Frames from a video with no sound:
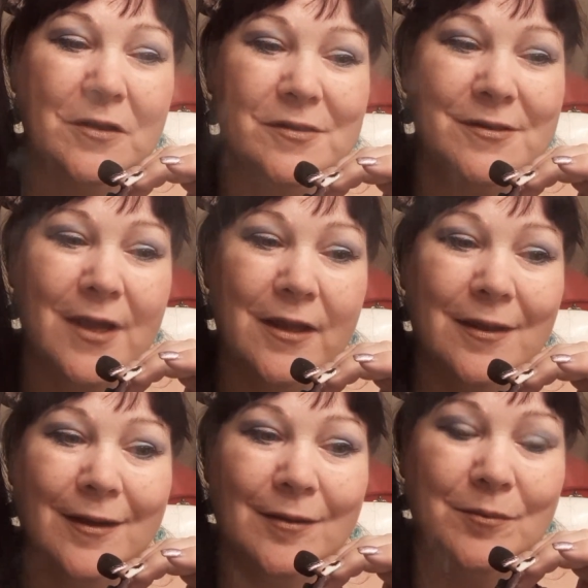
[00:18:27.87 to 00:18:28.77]

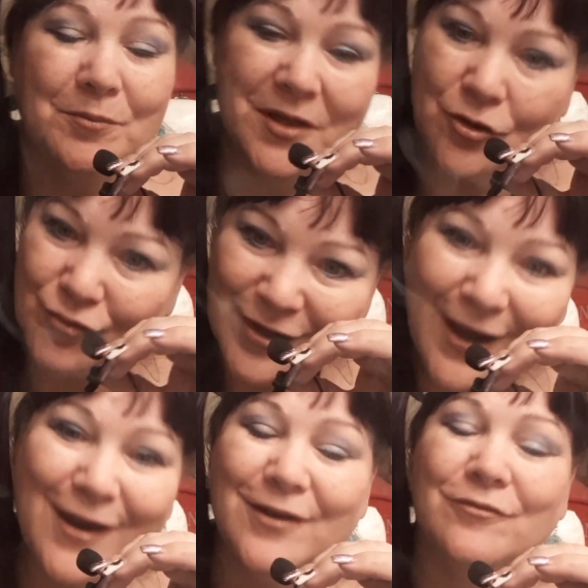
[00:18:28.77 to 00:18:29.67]
saying, be
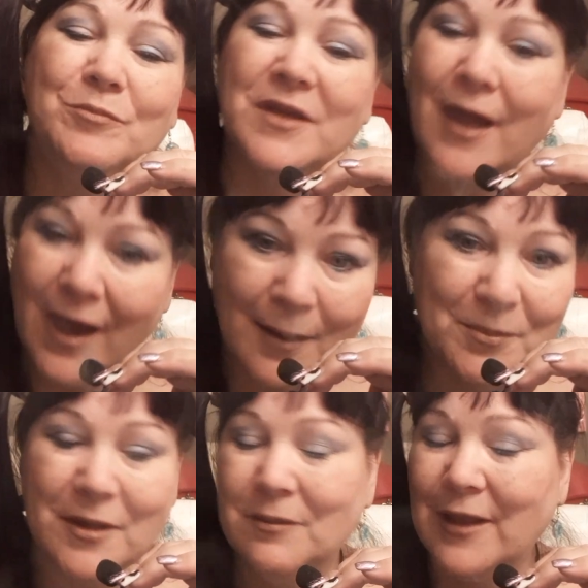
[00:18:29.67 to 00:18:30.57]
creative, be
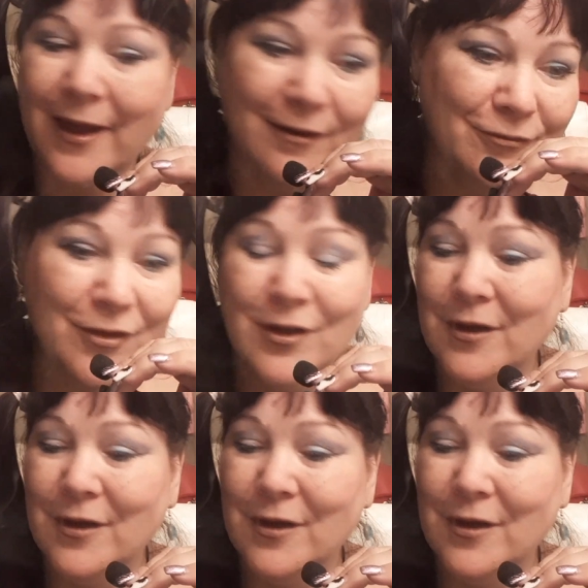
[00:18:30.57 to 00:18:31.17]
happy, laugh,